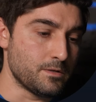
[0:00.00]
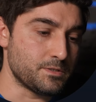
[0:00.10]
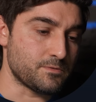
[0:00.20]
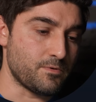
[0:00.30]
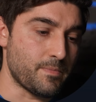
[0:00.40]

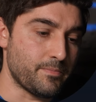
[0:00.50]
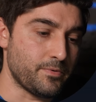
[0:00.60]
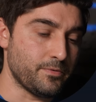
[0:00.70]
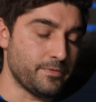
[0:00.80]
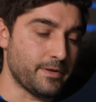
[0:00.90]
just
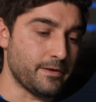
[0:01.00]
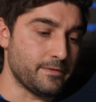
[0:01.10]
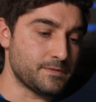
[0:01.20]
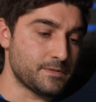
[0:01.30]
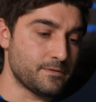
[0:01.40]
remember
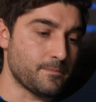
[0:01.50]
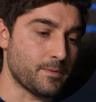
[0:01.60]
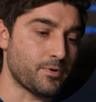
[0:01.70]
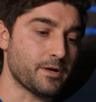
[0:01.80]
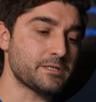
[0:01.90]
that
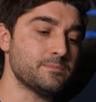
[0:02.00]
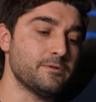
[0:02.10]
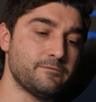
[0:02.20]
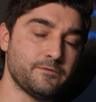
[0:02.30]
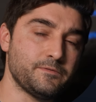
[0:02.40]

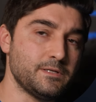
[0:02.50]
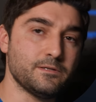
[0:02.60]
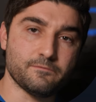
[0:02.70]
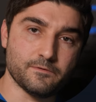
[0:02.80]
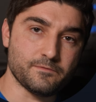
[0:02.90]
approximate 50
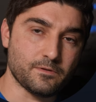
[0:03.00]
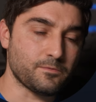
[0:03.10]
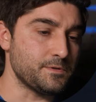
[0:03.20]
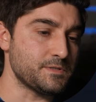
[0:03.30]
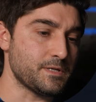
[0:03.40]
to
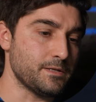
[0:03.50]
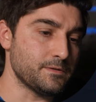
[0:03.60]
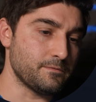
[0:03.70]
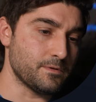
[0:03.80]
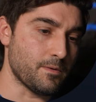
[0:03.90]
53
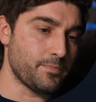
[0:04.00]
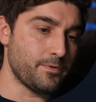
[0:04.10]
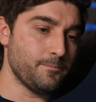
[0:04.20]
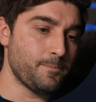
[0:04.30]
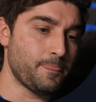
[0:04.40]
cent
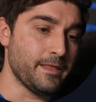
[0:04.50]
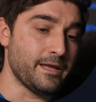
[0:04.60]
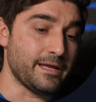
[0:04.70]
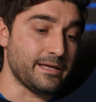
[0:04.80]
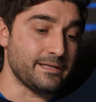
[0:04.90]
number,
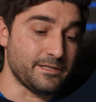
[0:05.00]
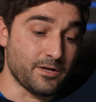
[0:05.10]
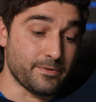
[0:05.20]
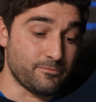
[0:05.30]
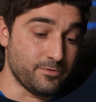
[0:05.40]
and
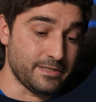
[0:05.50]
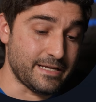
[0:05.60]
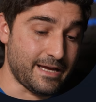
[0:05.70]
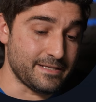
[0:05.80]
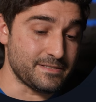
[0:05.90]
it really
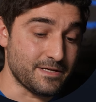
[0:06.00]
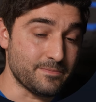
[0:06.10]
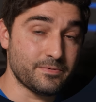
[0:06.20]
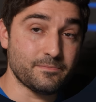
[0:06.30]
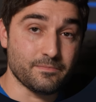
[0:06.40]
adds
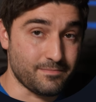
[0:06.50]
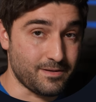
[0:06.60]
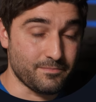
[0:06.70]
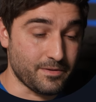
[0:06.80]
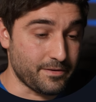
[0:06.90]
up.
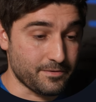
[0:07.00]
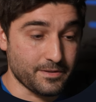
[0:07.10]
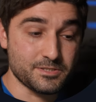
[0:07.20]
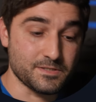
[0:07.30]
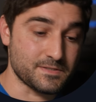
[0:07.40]

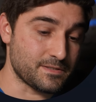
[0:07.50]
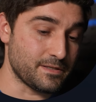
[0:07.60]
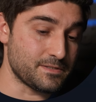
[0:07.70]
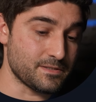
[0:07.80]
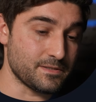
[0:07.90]

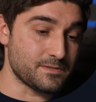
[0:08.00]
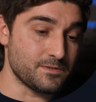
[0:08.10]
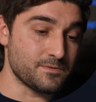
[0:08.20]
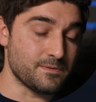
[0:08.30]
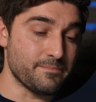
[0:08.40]
Let's
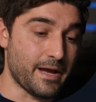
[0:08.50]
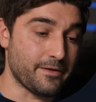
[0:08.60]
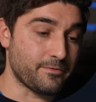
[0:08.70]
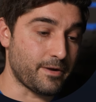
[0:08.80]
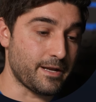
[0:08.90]
do some
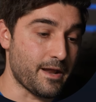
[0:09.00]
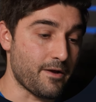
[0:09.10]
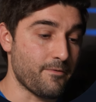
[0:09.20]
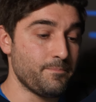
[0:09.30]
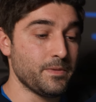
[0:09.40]
math right
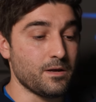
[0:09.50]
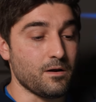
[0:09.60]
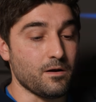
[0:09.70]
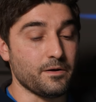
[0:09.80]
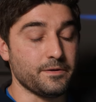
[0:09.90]
now
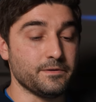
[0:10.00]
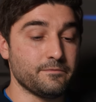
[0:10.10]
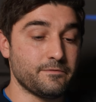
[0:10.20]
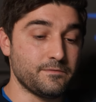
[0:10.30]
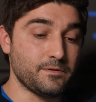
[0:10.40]
on
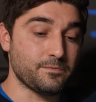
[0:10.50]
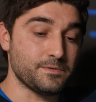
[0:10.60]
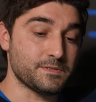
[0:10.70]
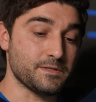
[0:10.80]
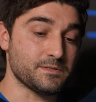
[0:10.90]
53
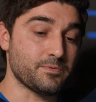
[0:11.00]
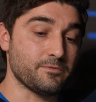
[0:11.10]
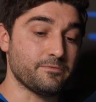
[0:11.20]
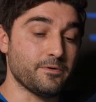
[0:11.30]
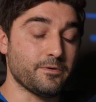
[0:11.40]
cents per
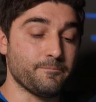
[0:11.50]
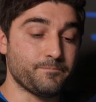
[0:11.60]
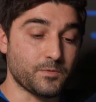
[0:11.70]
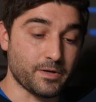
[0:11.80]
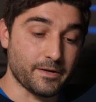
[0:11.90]
photo.
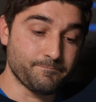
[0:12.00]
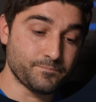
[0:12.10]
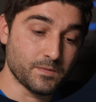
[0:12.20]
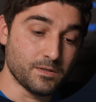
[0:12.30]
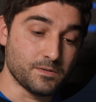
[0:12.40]
Okay,
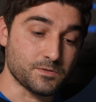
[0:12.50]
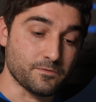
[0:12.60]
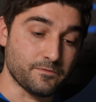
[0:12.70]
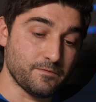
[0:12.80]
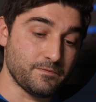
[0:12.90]
so
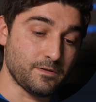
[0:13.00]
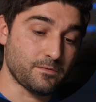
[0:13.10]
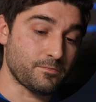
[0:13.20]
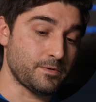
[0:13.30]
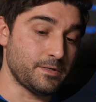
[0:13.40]

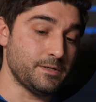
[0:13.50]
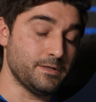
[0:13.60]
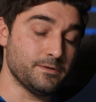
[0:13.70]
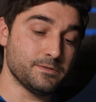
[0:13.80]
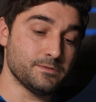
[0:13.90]
53